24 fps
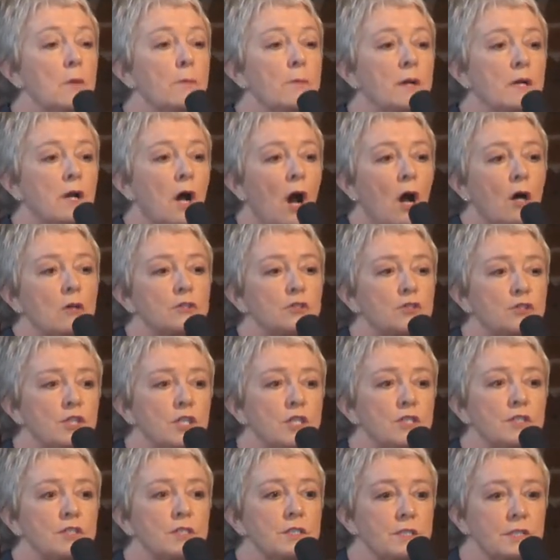because
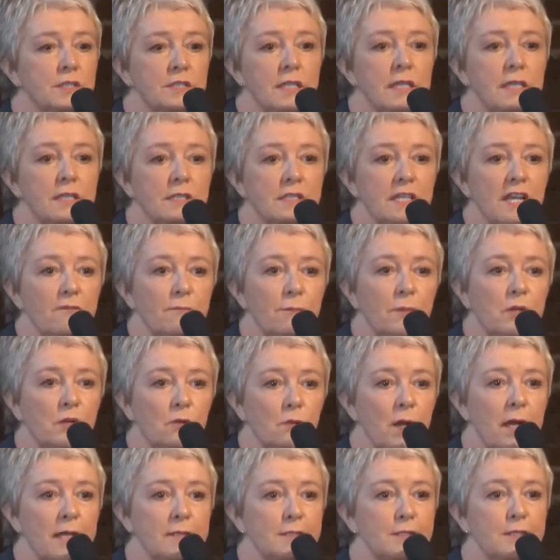just as things have
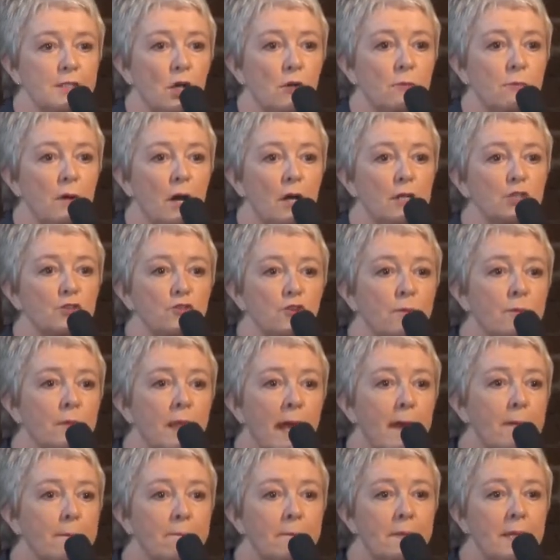progressed so much from
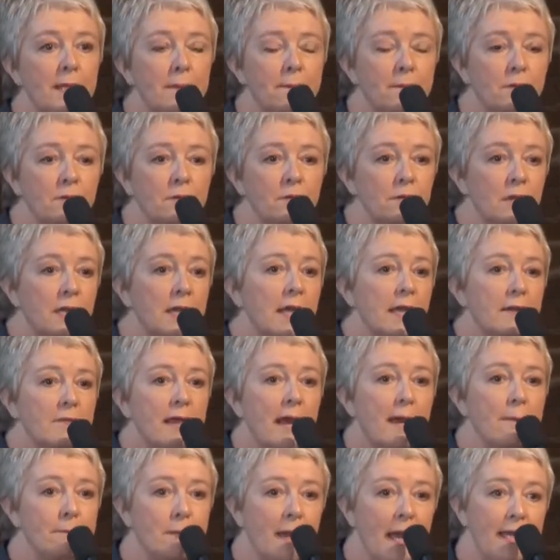that beeper,
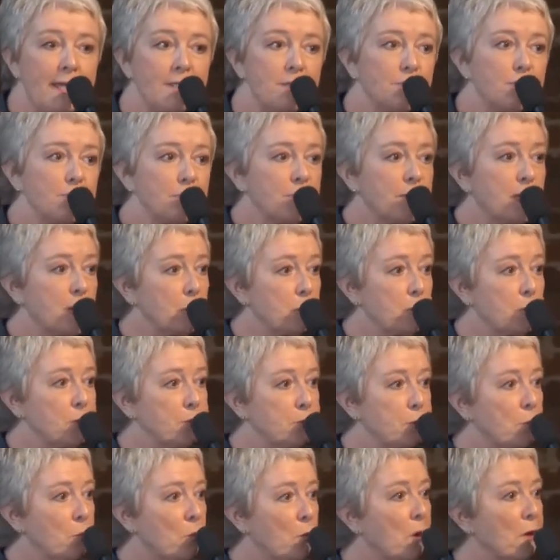that pager that
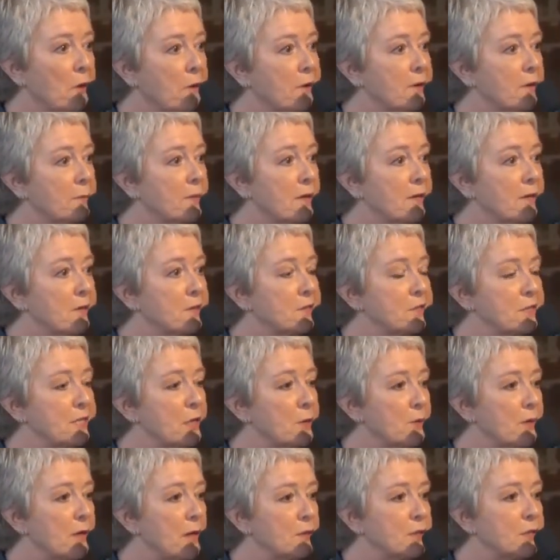wouldn't work because
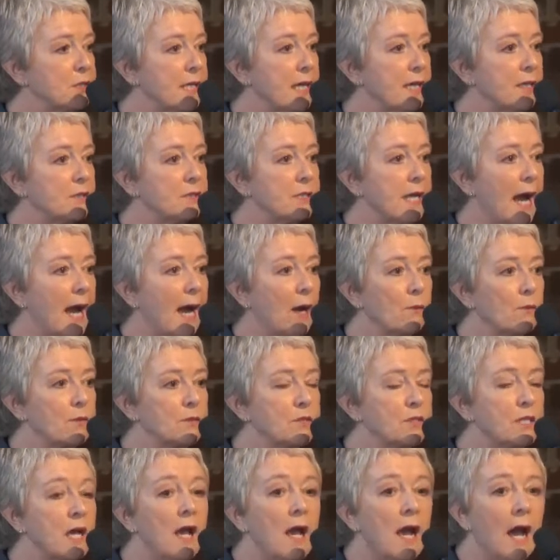there were no cell
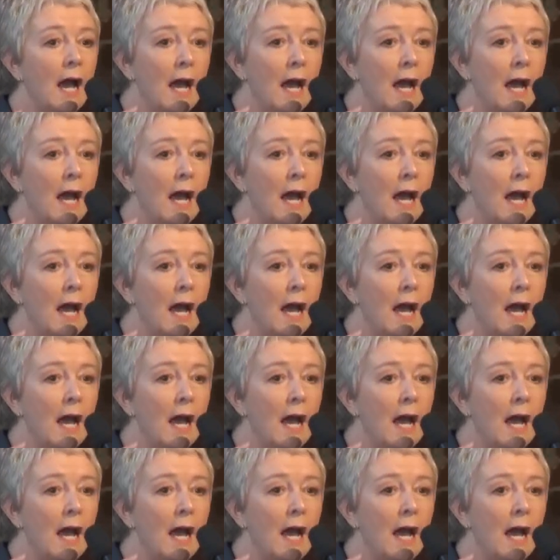towers,